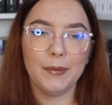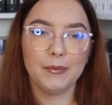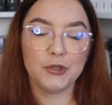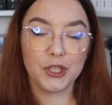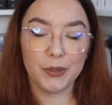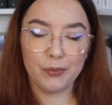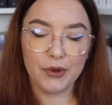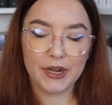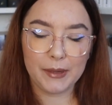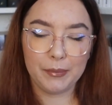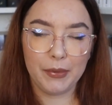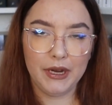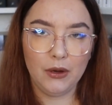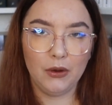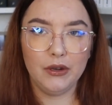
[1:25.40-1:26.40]
Shipwrecked
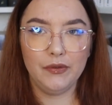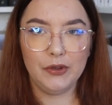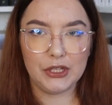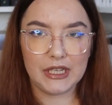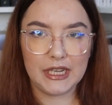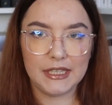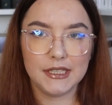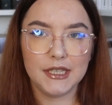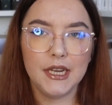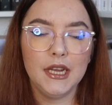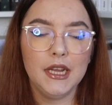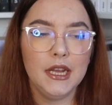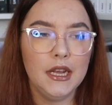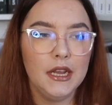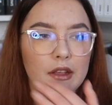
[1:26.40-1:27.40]
by Olivia Dade.
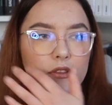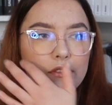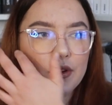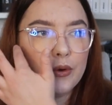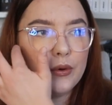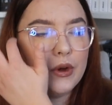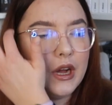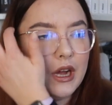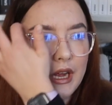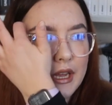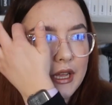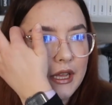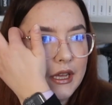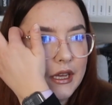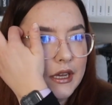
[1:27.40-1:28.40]
So
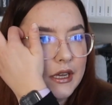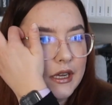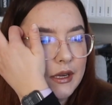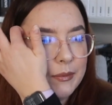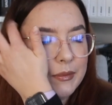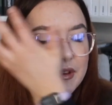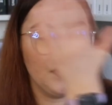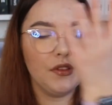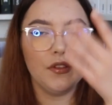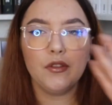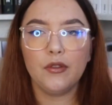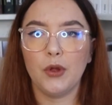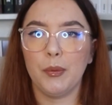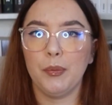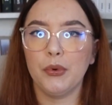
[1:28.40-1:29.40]
this is the
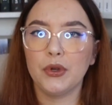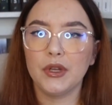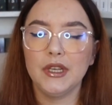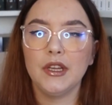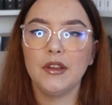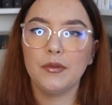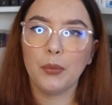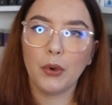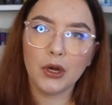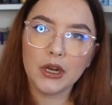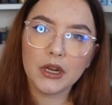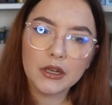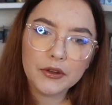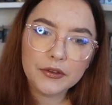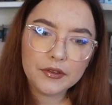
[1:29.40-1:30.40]
third book in the spoiler
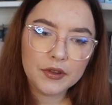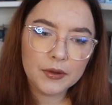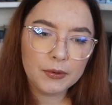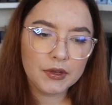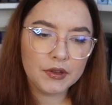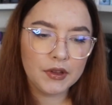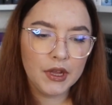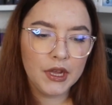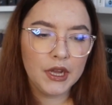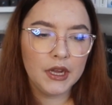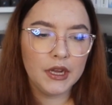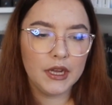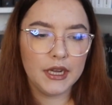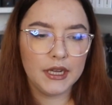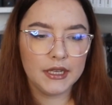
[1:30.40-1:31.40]
alert series,
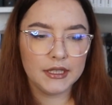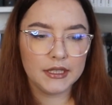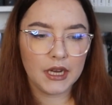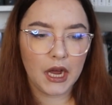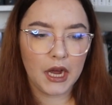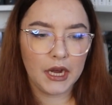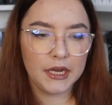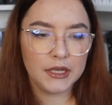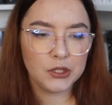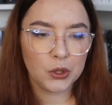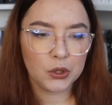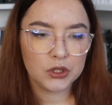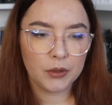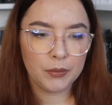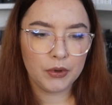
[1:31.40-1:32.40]
and I
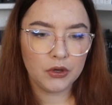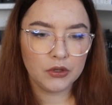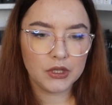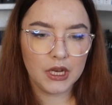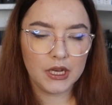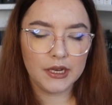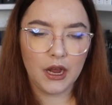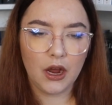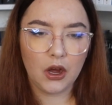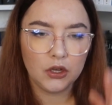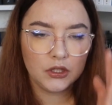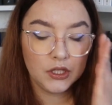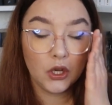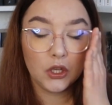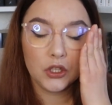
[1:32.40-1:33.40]
talked about the
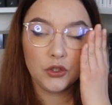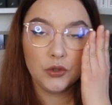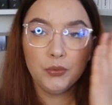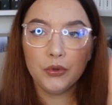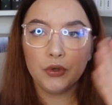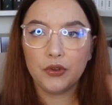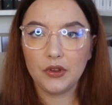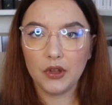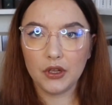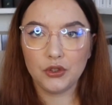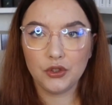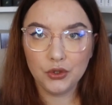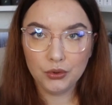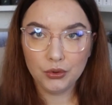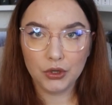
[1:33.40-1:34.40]
other 2 books
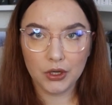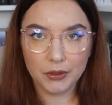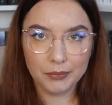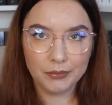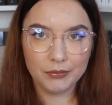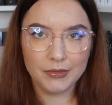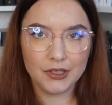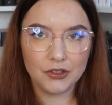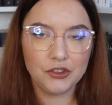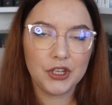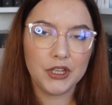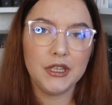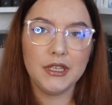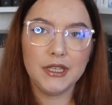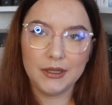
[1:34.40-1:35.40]
too on this
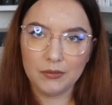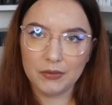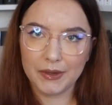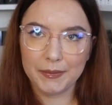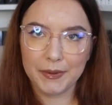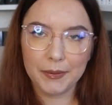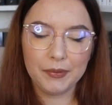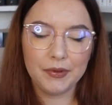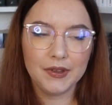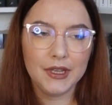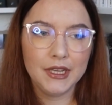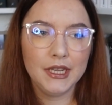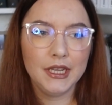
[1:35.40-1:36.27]
channel in wrap-ups.